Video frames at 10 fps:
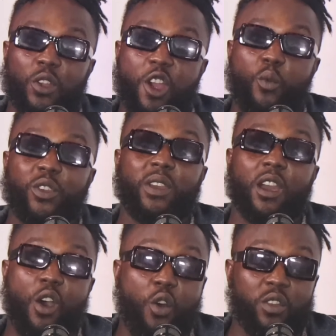learn when you get
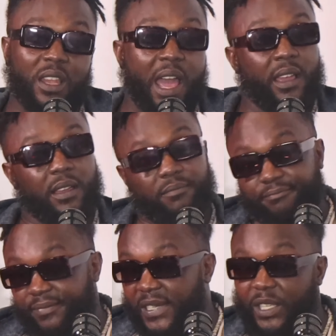older, like
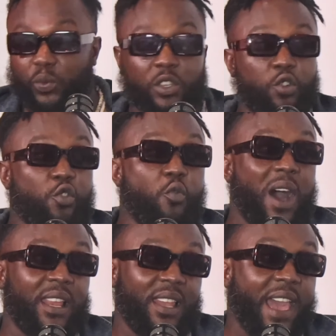this was cool
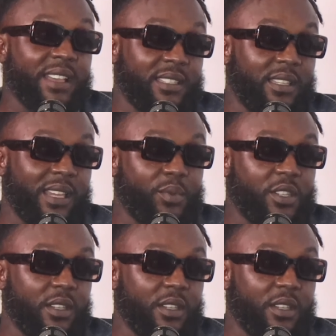while it lasted. No, nah,